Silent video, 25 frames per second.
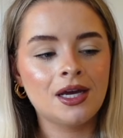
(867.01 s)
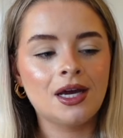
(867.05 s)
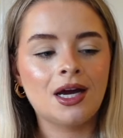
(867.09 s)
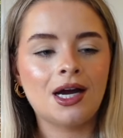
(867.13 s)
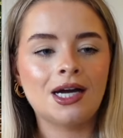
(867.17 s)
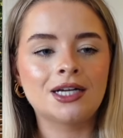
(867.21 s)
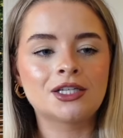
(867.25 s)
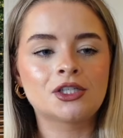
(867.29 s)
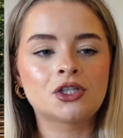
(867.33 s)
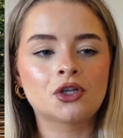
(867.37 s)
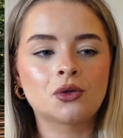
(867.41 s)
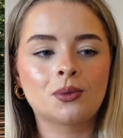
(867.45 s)

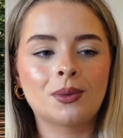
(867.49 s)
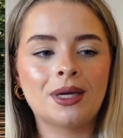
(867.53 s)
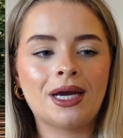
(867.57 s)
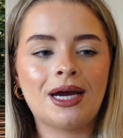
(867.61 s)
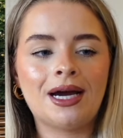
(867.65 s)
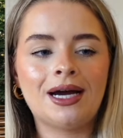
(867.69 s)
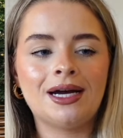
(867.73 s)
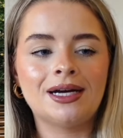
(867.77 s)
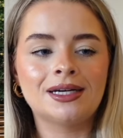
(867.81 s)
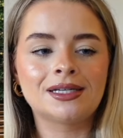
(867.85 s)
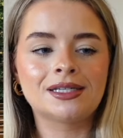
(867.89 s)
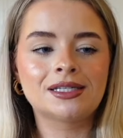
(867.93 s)
and so we
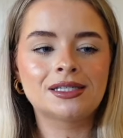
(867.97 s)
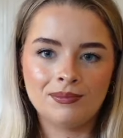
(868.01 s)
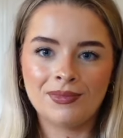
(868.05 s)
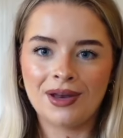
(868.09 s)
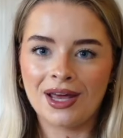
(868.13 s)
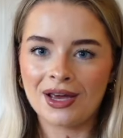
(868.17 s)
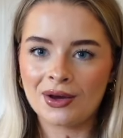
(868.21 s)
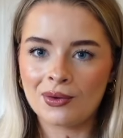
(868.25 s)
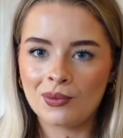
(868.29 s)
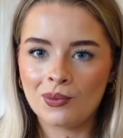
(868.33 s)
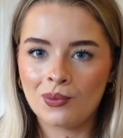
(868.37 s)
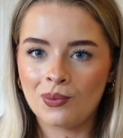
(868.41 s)
had
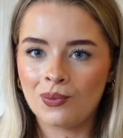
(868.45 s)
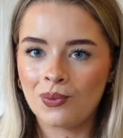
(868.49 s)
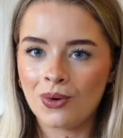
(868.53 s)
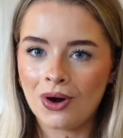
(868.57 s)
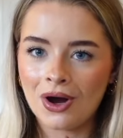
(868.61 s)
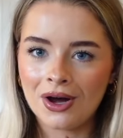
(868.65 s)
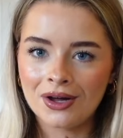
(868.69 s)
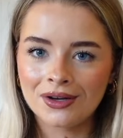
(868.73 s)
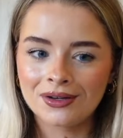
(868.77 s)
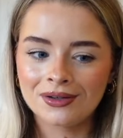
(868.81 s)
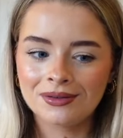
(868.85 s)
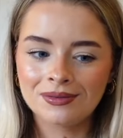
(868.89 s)
like
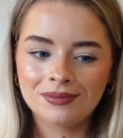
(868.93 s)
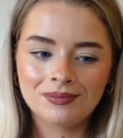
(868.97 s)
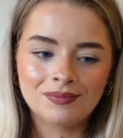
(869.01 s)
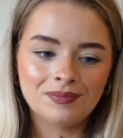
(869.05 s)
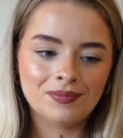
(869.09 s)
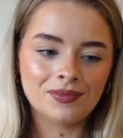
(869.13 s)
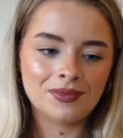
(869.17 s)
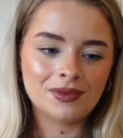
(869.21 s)
one